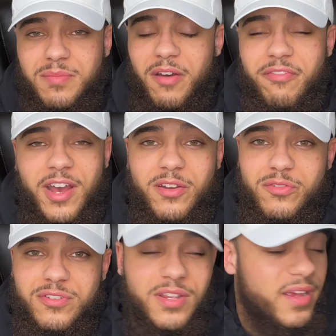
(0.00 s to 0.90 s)
my
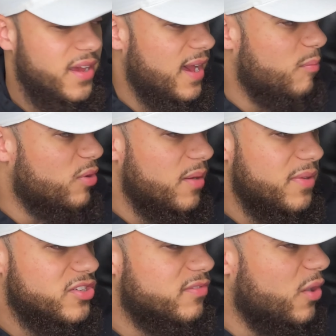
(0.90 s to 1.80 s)
finals. I'll probably
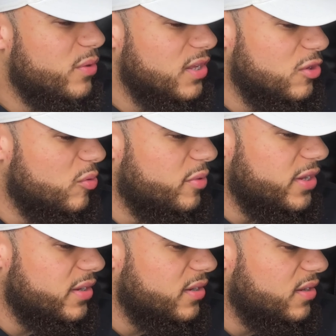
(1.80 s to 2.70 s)
mess around with it a little
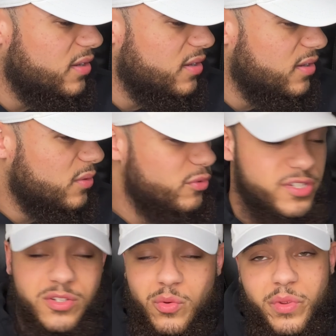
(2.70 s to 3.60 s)
bit. We'll
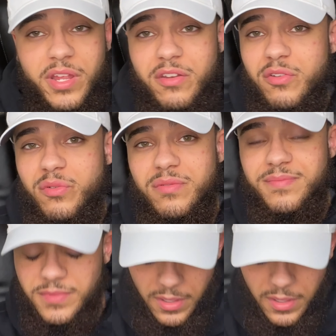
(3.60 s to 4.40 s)
see what we can do.